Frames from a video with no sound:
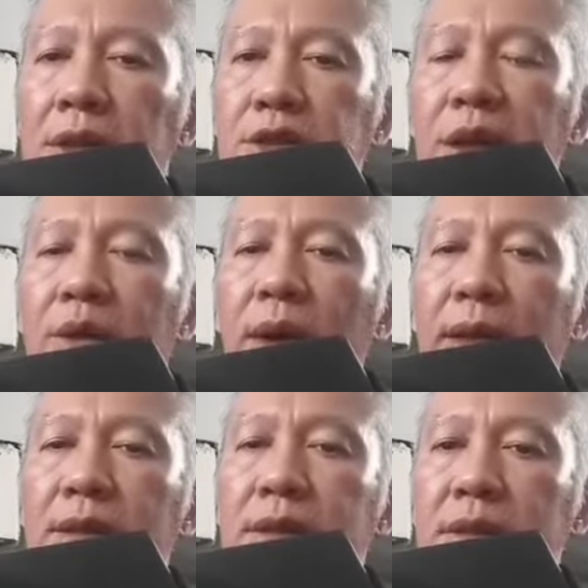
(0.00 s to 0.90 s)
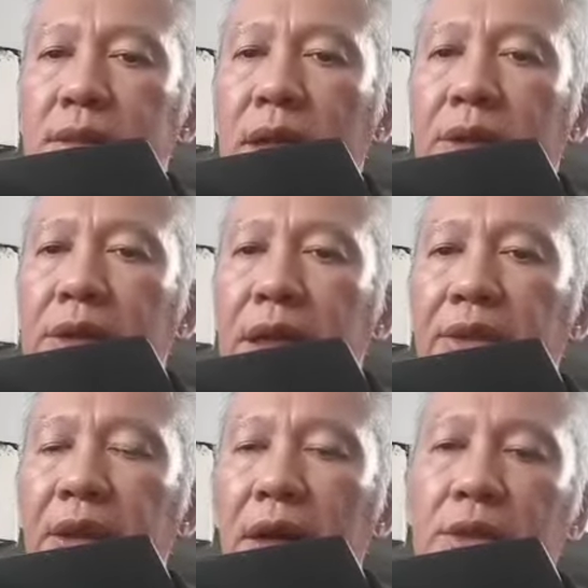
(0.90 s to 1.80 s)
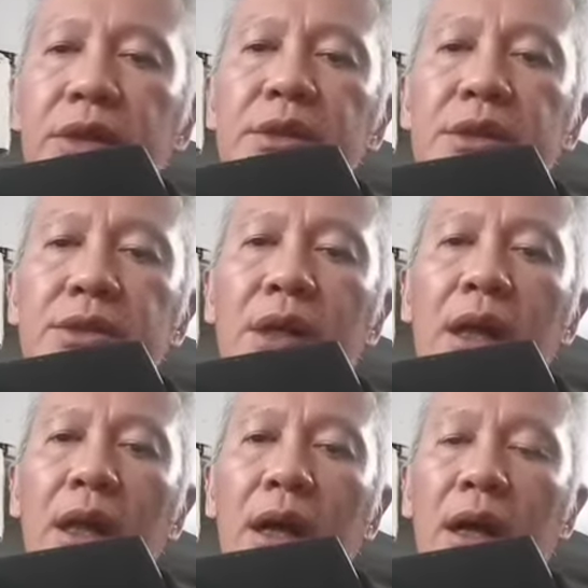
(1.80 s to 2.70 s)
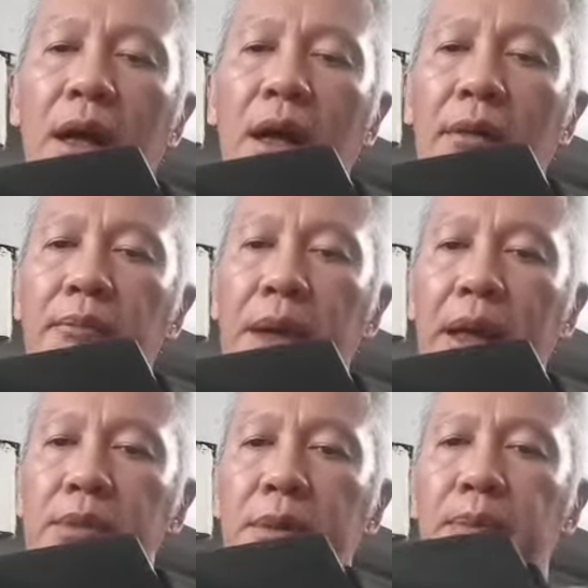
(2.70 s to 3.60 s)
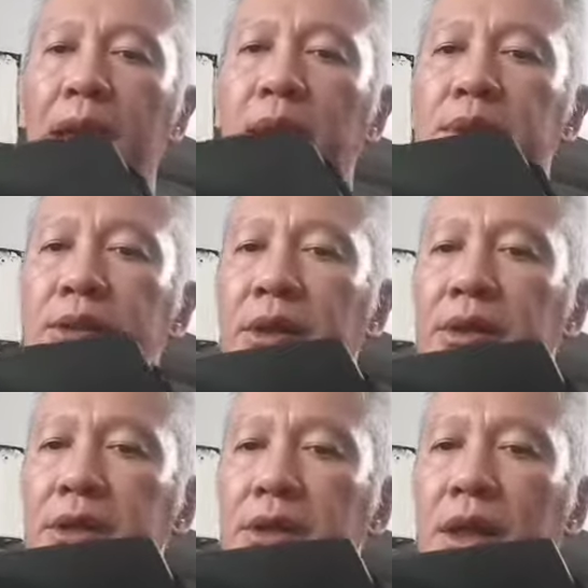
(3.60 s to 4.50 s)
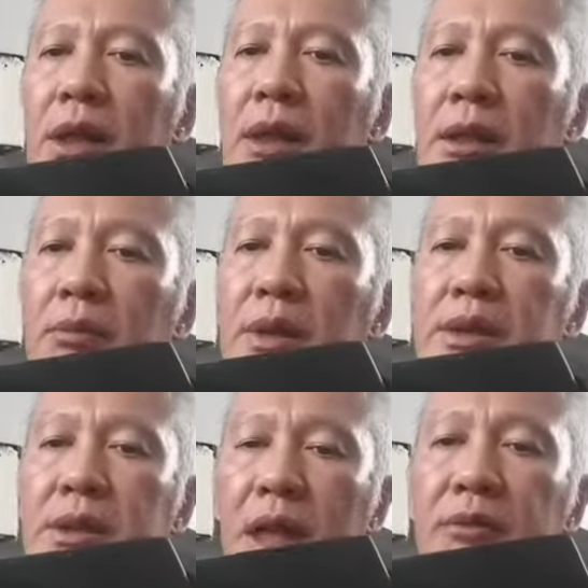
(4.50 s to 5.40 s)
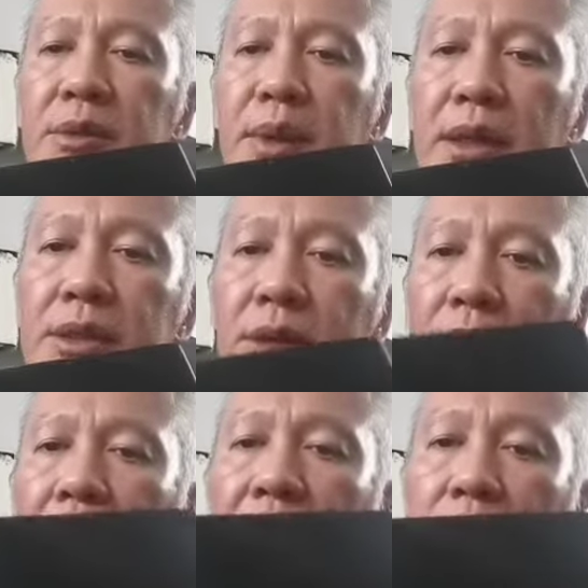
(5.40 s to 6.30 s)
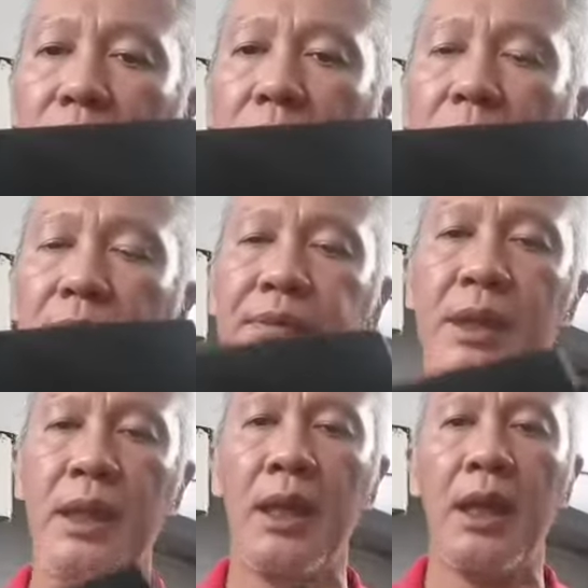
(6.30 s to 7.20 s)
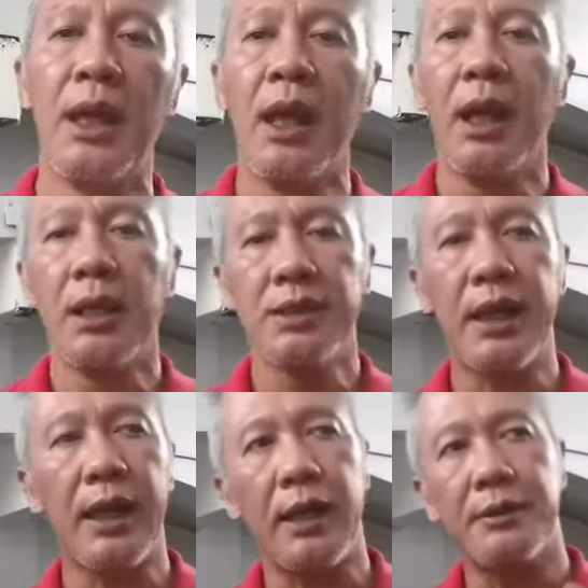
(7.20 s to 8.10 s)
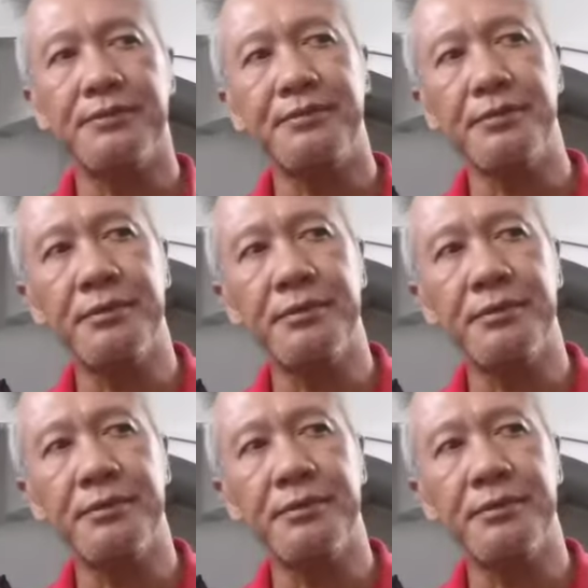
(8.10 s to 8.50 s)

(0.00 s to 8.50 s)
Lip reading: string wise, rather than the traditional pickups. So pickups are traditional, the bridge is F spaced, so we have that problem. Second,